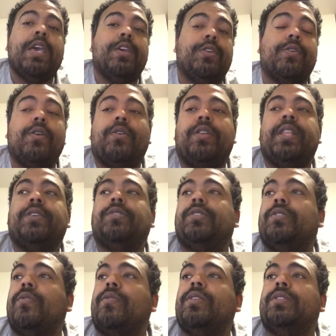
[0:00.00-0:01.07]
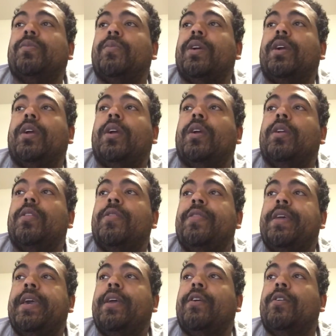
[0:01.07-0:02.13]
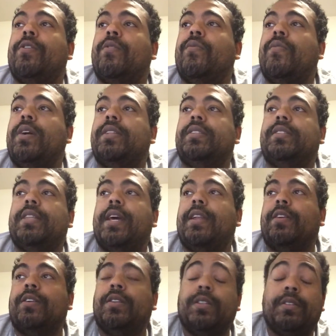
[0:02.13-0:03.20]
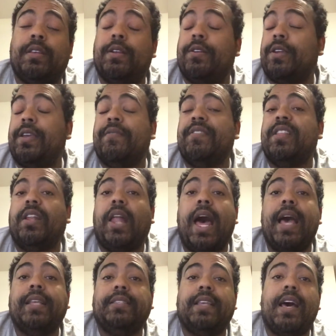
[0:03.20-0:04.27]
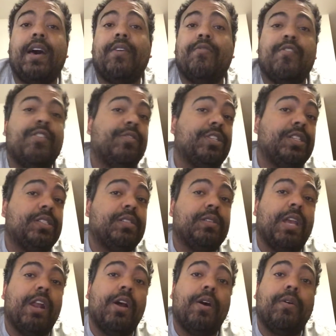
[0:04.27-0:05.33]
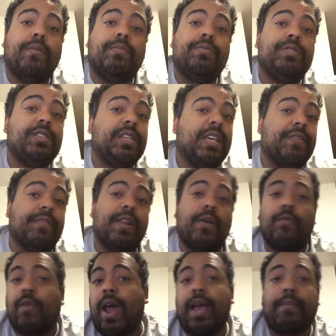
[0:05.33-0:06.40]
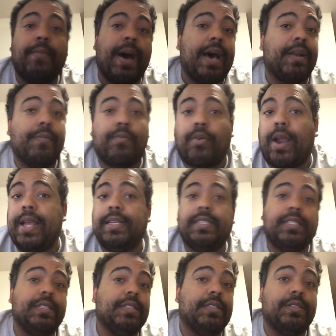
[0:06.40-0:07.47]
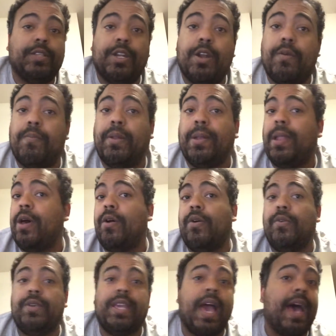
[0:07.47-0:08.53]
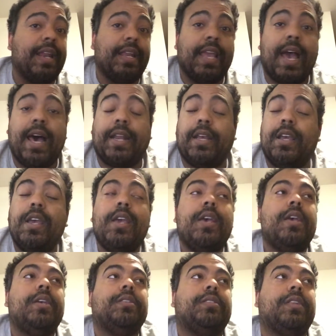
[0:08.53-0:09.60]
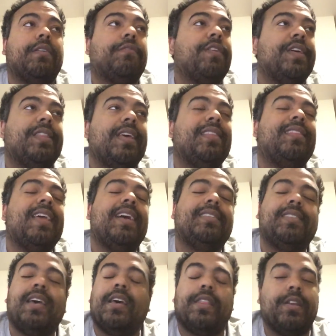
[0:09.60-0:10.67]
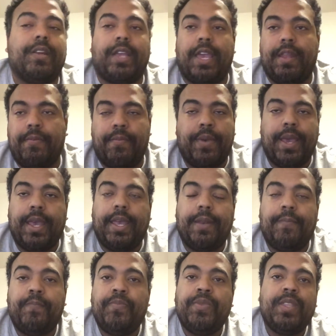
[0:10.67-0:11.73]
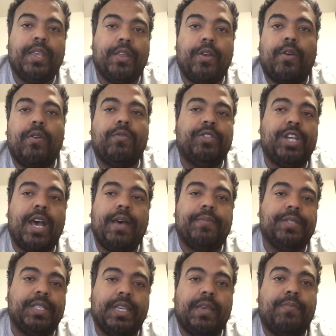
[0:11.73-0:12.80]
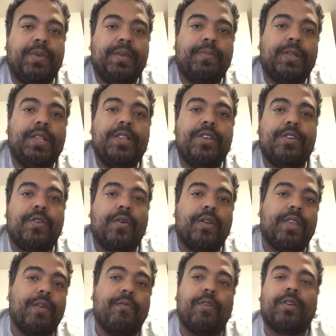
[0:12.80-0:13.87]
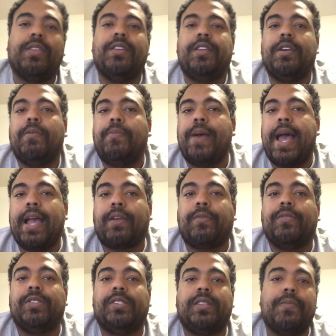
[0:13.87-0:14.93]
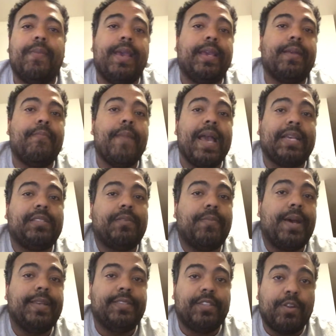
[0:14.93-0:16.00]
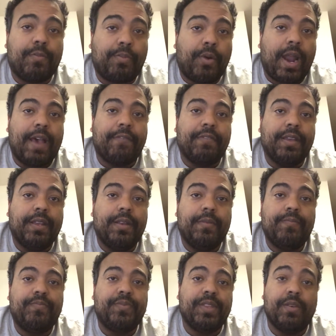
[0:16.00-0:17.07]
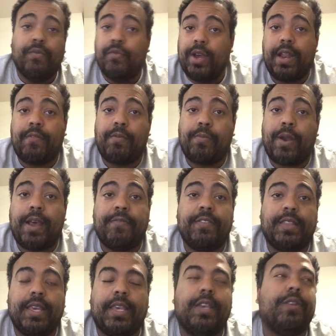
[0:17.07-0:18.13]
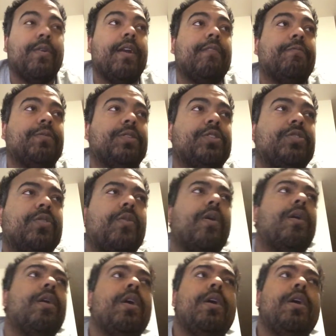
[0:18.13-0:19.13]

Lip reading: You go to those stores where they're the ones that are giving the lies out, and they're just, giving rock bottom prices, below yada yada, stuff like that. That's how they're getting paid. And their whole job is to get people in the door. They work the deal backwards to maximize their profit, whatever profit they can grab for the store.